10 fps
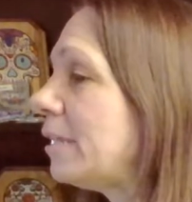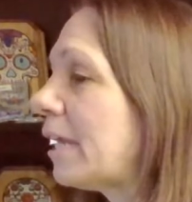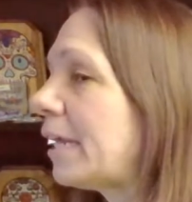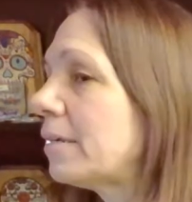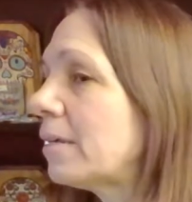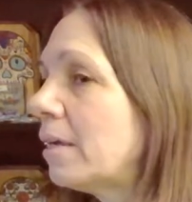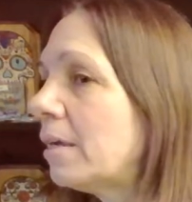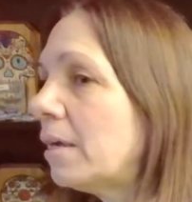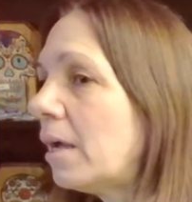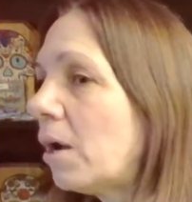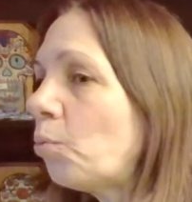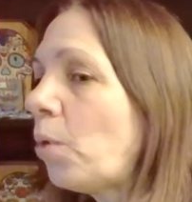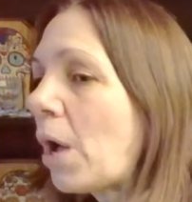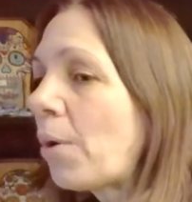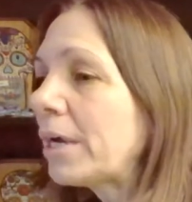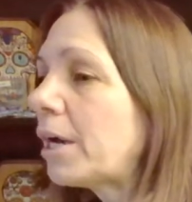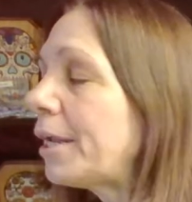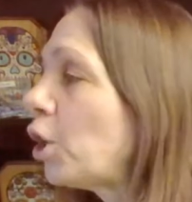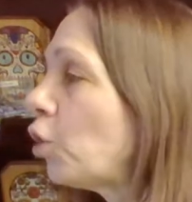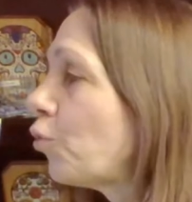that, wow, I got
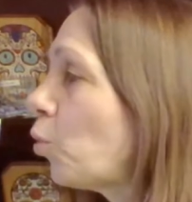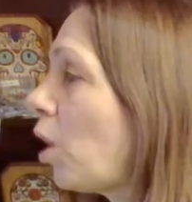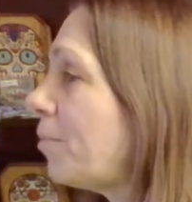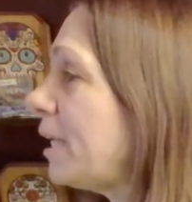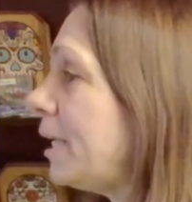an overwhelming